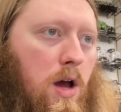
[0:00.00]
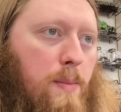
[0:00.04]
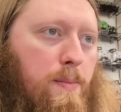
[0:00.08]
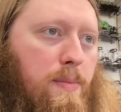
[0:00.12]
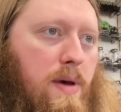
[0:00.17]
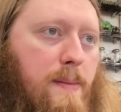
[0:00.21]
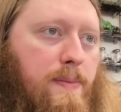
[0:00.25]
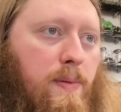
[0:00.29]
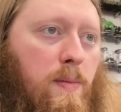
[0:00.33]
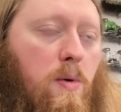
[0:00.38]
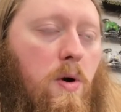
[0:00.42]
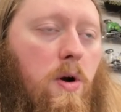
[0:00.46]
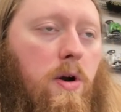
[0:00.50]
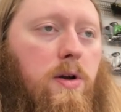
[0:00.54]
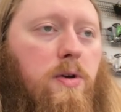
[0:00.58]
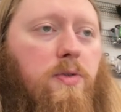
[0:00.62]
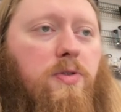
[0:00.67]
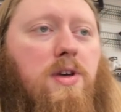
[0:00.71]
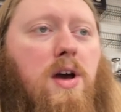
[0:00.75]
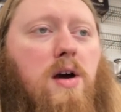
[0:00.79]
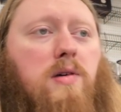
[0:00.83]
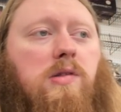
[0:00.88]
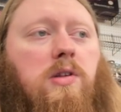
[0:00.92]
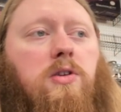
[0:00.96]
Paper Mario
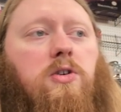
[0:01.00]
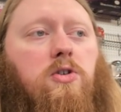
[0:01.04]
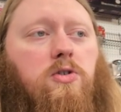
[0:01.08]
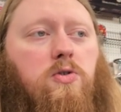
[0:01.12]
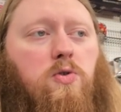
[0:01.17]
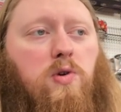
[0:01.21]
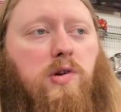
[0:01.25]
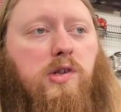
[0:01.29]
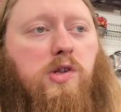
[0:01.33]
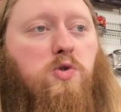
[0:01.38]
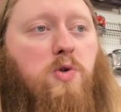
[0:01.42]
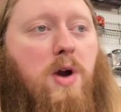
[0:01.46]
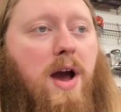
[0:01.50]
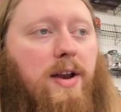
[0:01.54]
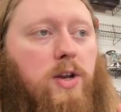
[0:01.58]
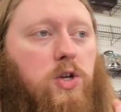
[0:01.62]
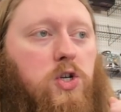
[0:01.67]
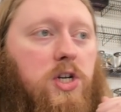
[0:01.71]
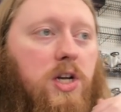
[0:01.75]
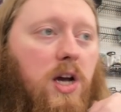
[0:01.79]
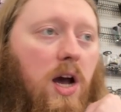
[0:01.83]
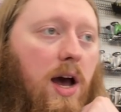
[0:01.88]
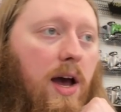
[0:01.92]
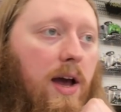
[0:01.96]
Thousand-Year Door
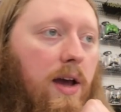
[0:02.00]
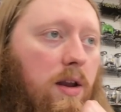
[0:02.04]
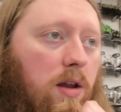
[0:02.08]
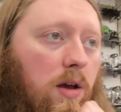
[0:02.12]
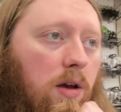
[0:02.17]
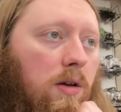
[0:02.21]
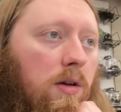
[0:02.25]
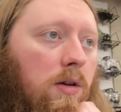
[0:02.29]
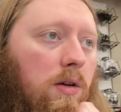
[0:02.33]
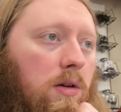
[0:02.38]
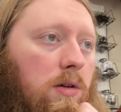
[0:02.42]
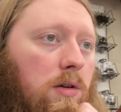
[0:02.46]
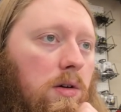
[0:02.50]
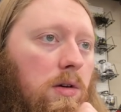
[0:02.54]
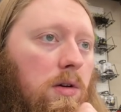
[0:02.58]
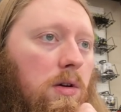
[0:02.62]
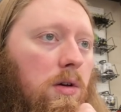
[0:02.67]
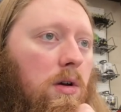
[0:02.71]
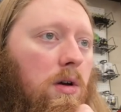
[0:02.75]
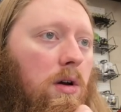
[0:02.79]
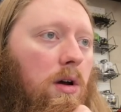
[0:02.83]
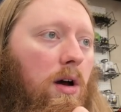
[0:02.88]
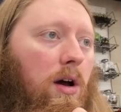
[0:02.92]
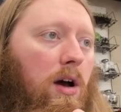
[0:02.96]
strategy guide,
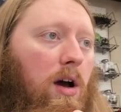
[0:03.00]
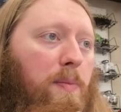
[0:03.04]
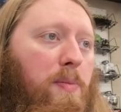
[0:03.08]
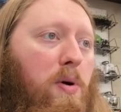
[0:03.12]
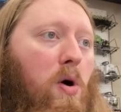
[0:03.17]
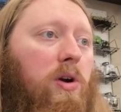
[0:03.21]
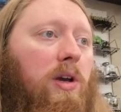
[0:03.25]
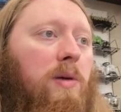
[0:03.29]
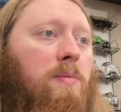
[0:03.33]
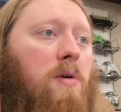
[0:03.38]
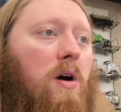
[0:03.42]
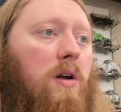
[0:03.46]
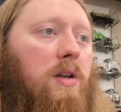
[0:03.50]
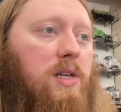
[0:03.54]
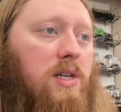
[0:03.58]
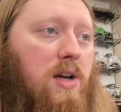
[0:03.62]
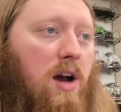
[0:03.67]
Uh, Pokemon